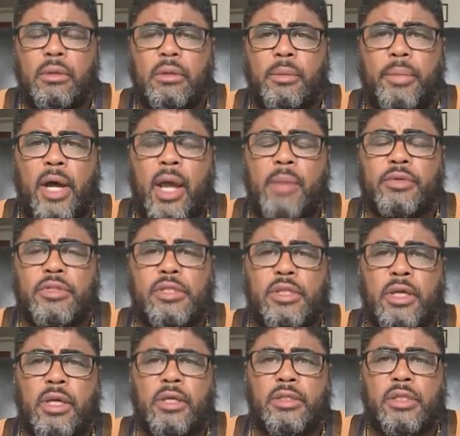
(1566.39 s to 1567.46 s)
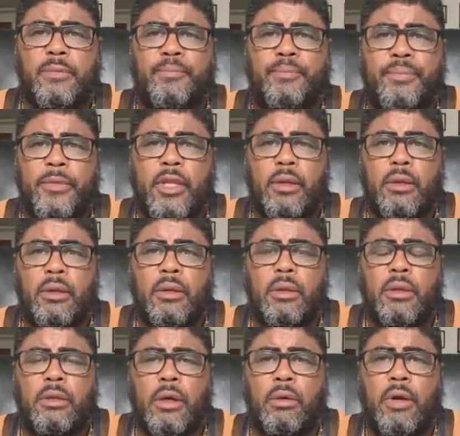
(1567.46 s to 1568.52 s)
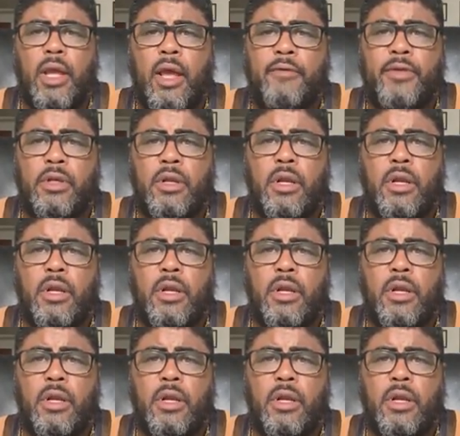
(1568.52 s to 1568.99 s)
The Bible says, Though heaven